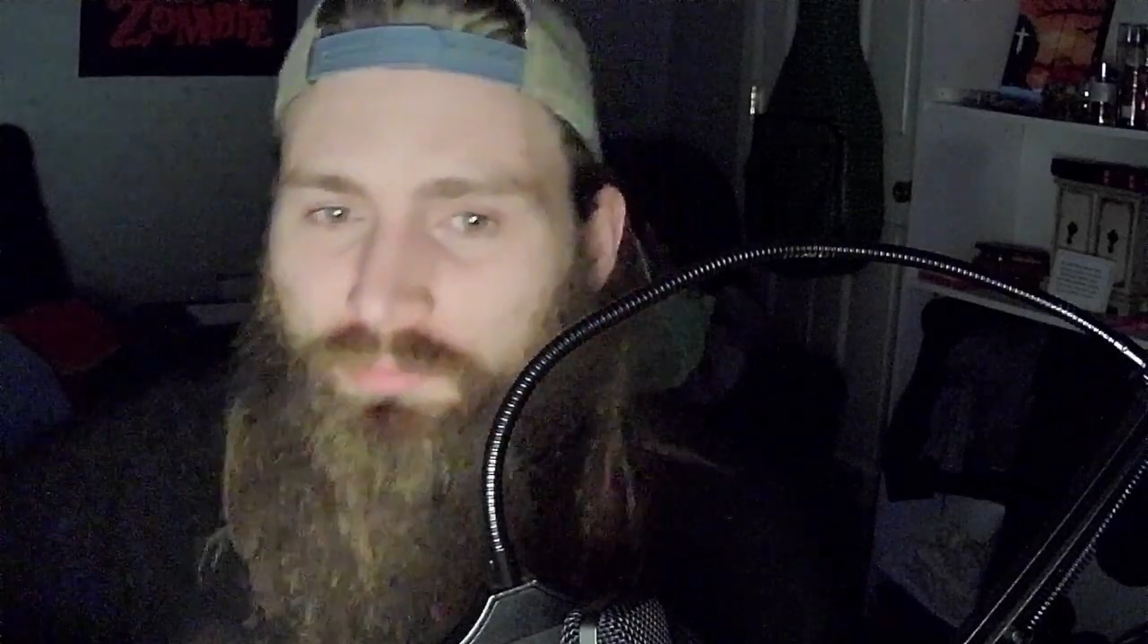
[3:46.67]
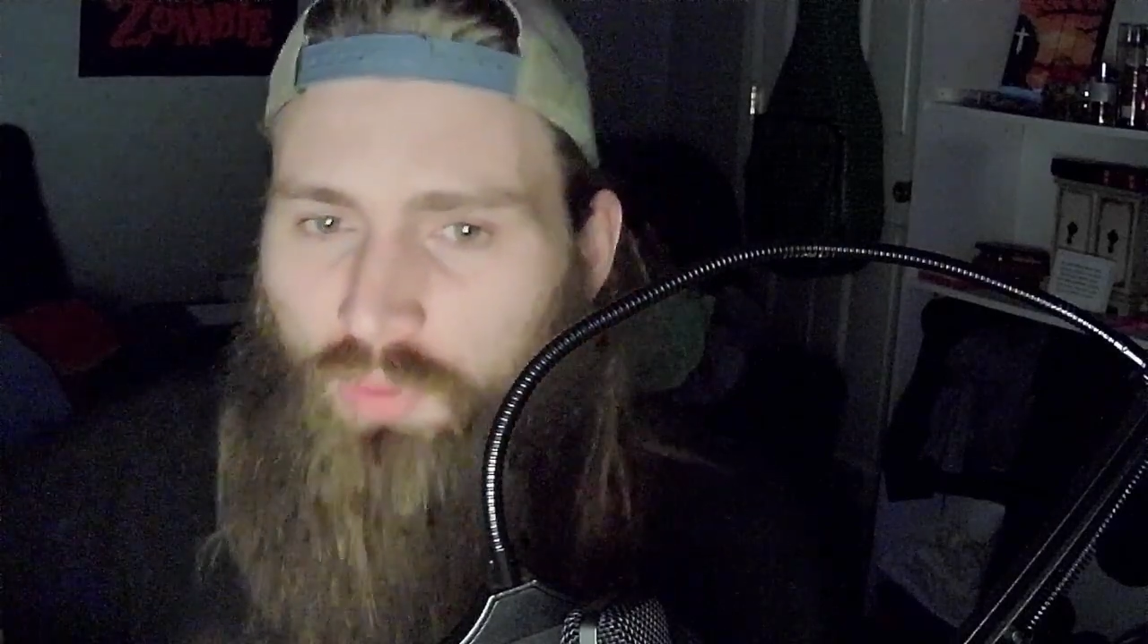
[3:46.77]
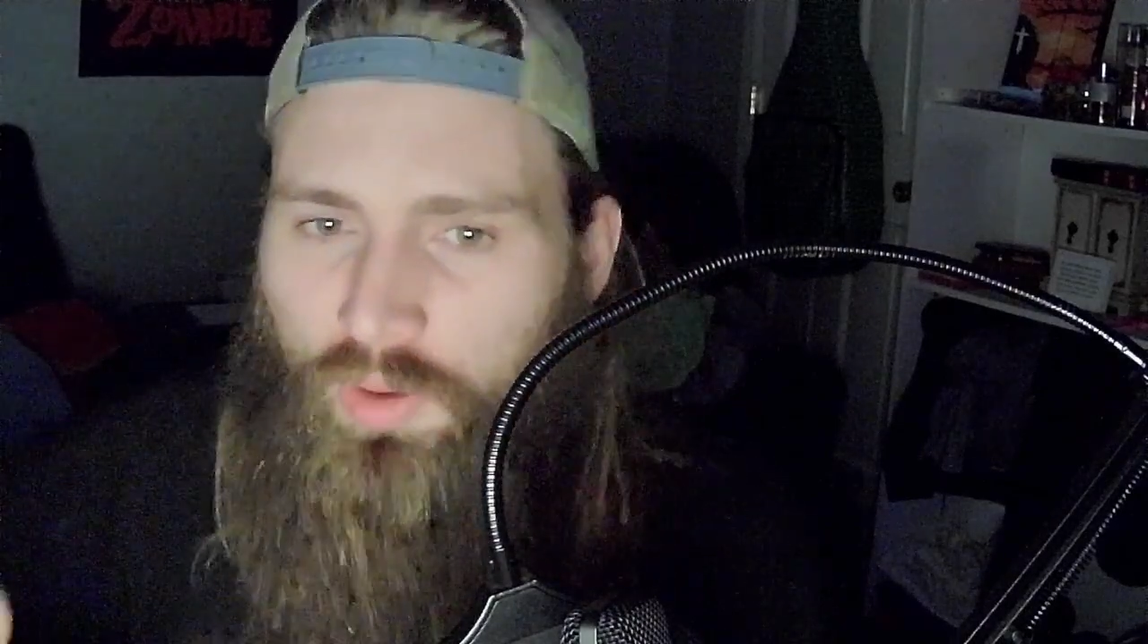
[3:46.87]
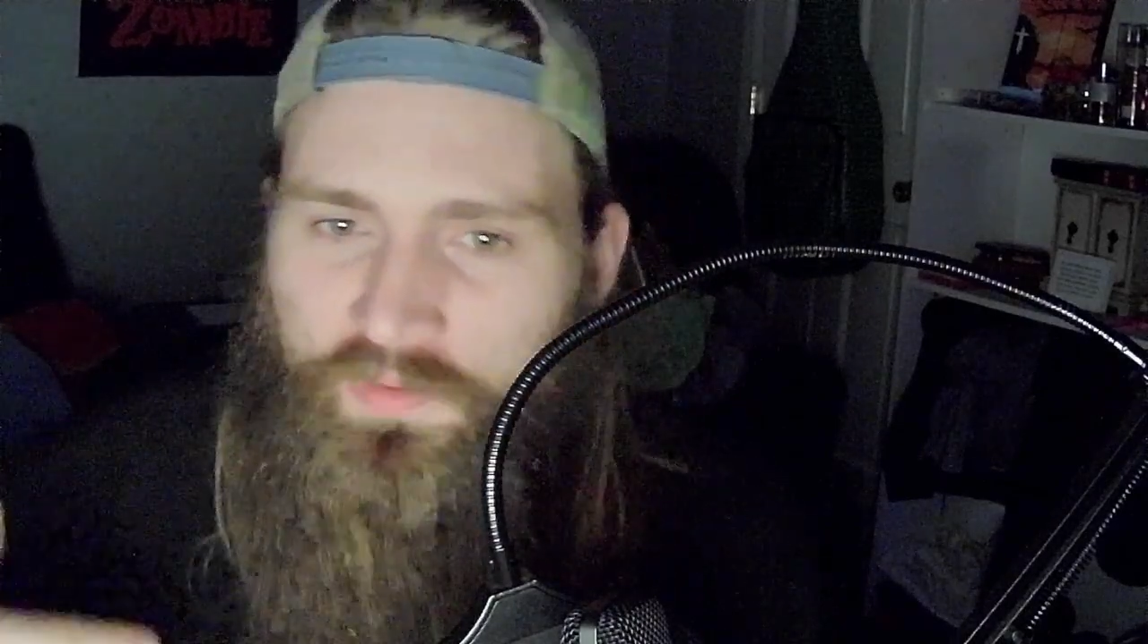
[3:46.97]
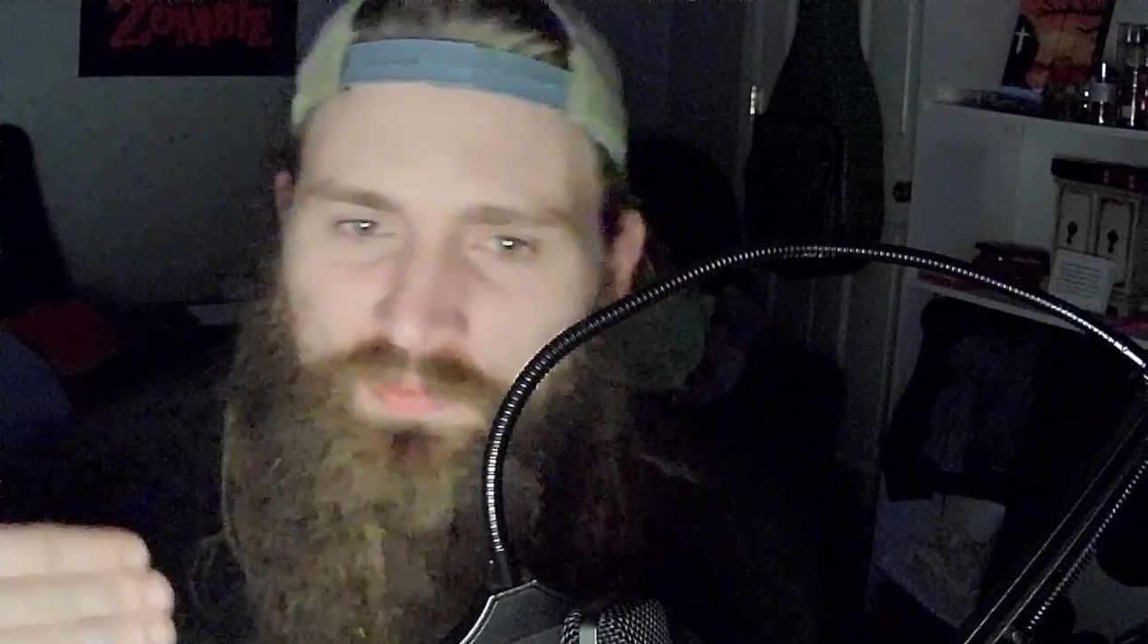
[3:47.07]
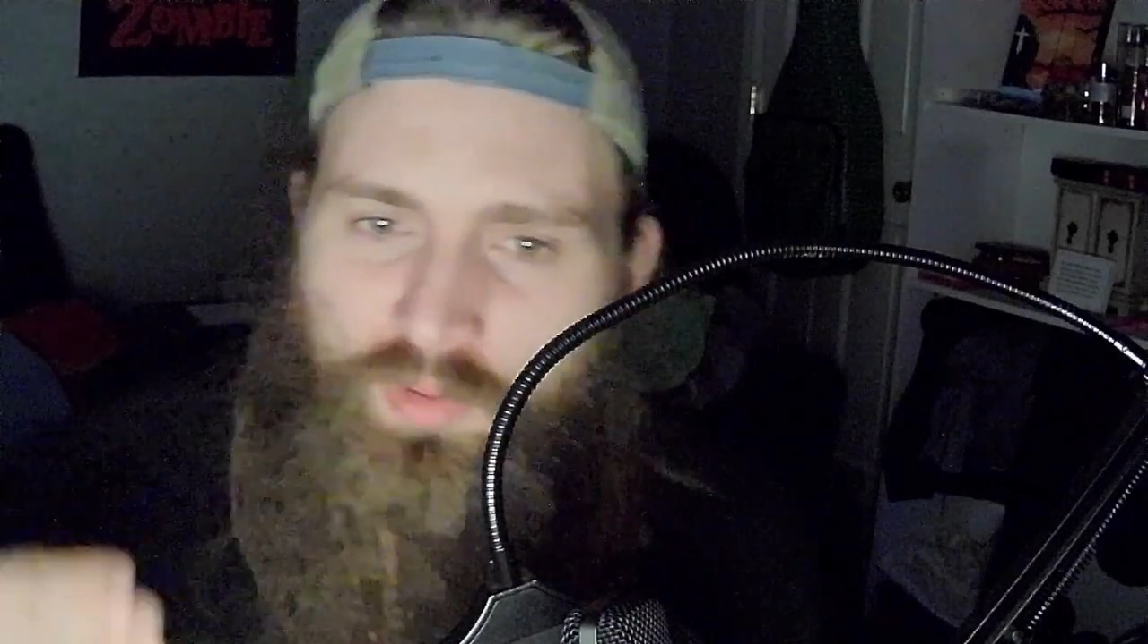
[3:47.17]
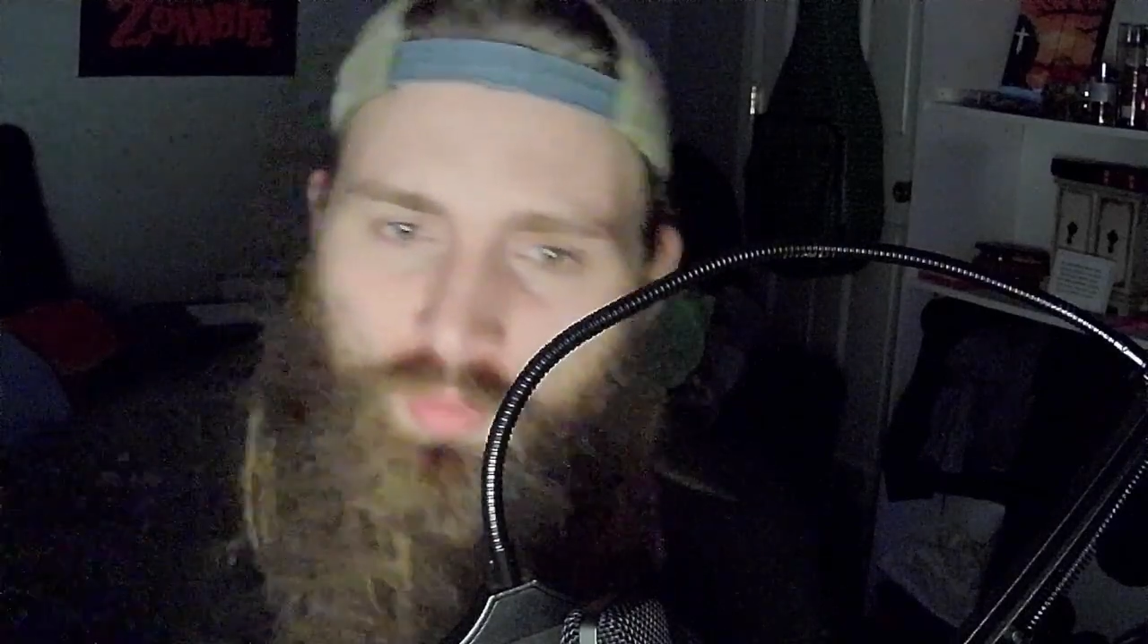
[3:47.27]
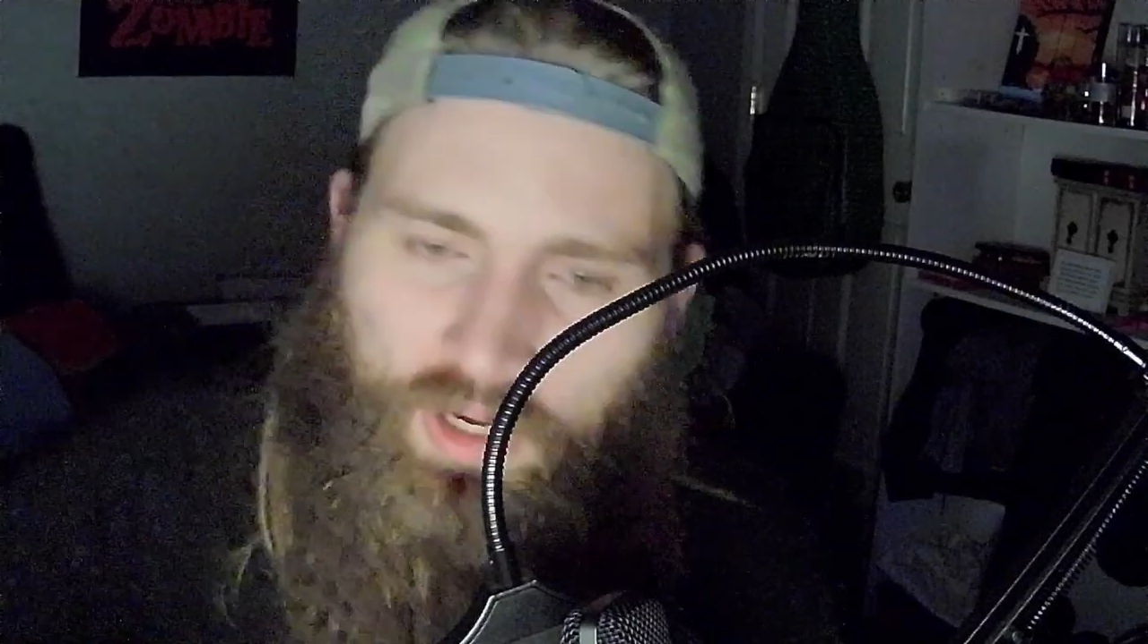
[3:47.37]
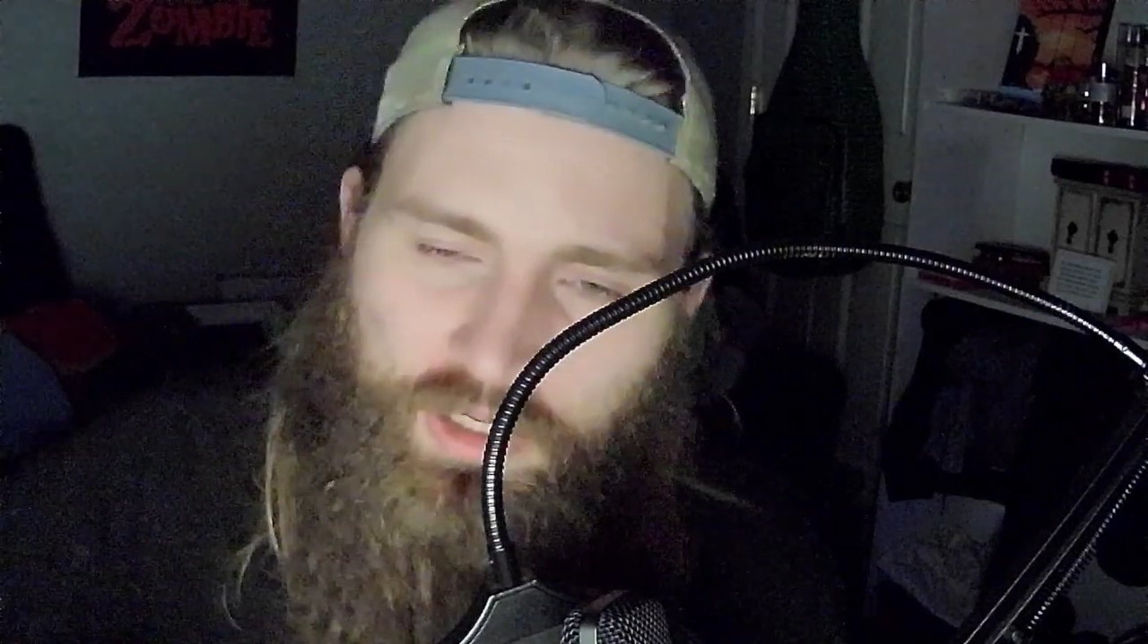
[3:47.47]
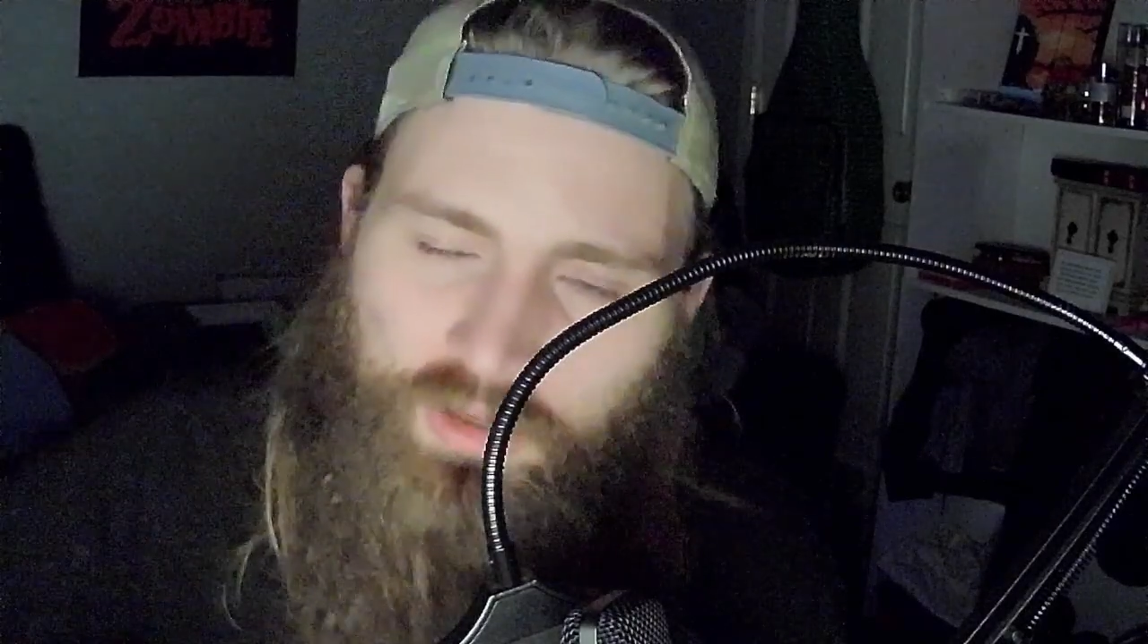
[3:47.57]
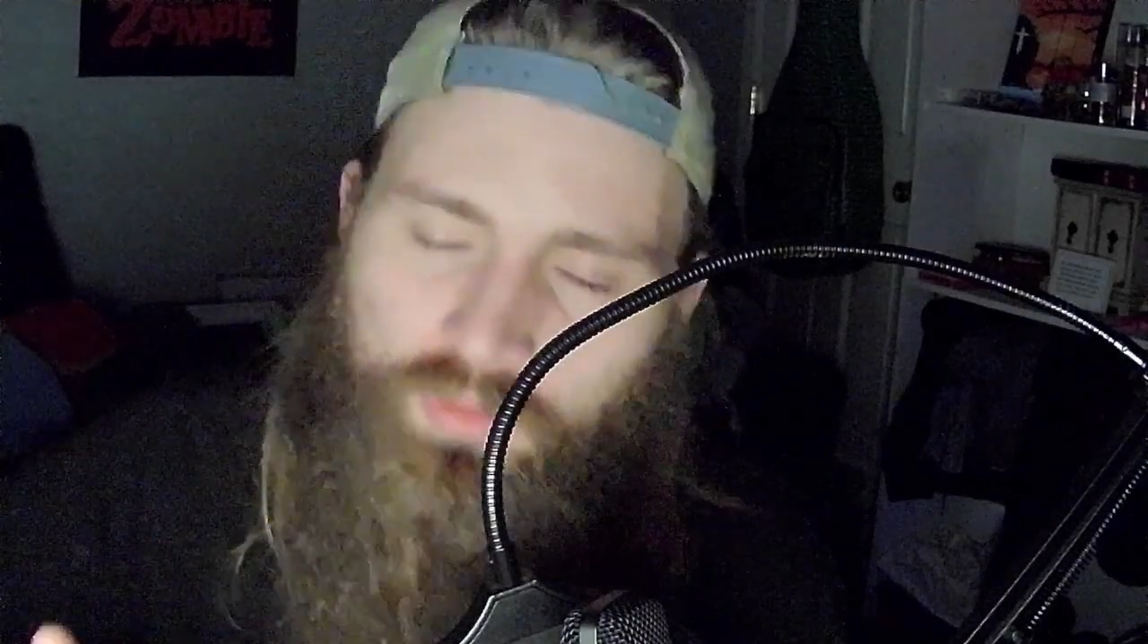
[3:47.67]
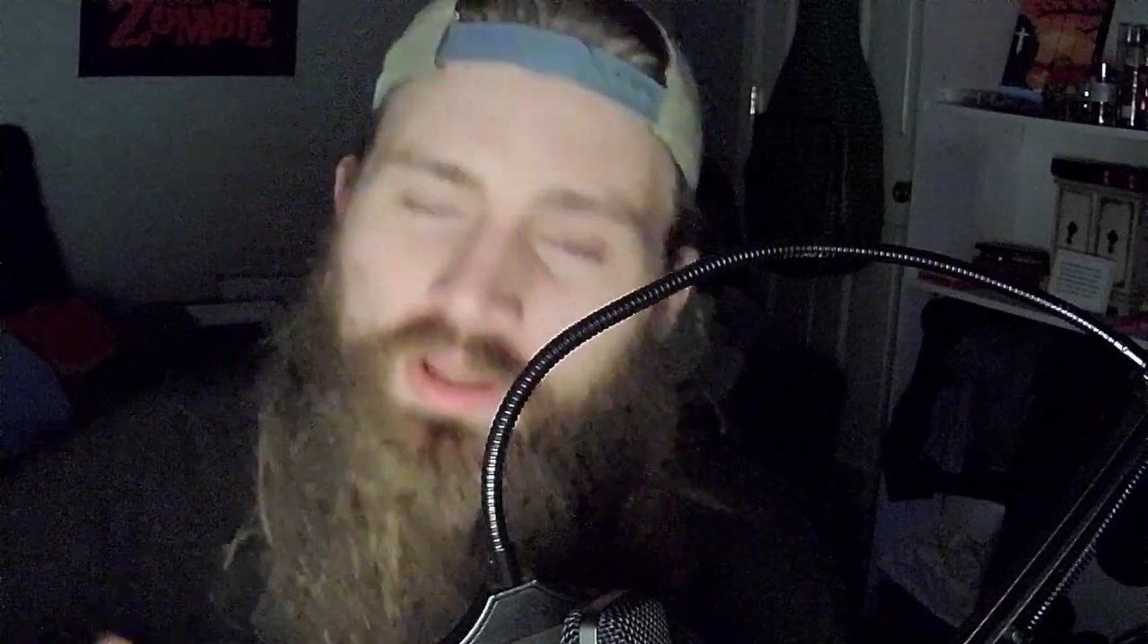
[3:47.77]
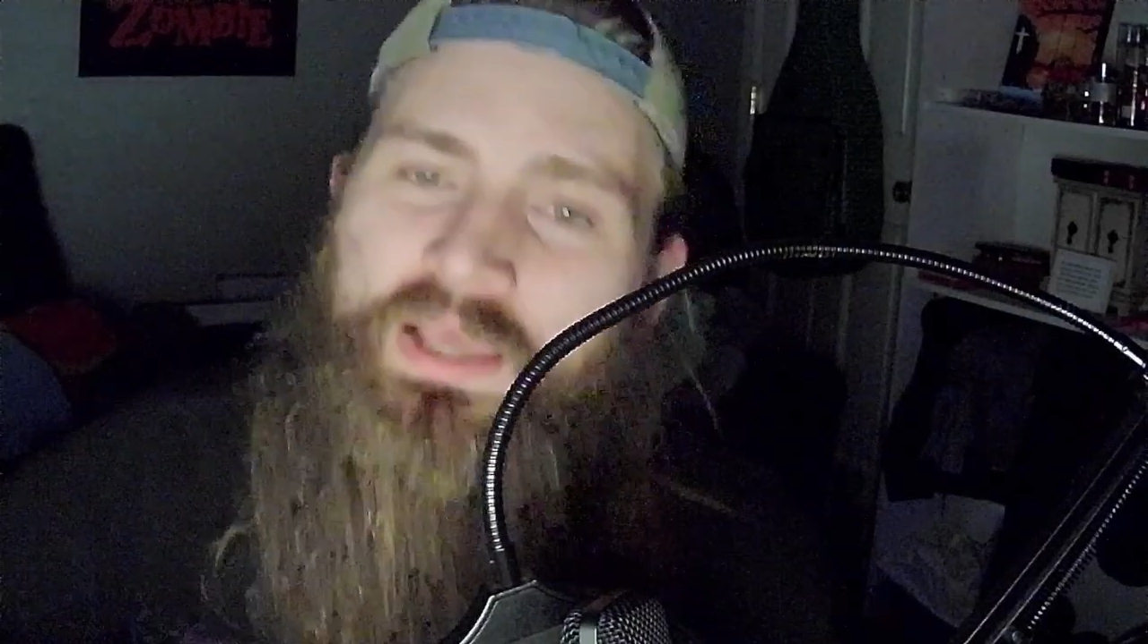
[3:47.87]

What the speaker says: point with Moreno,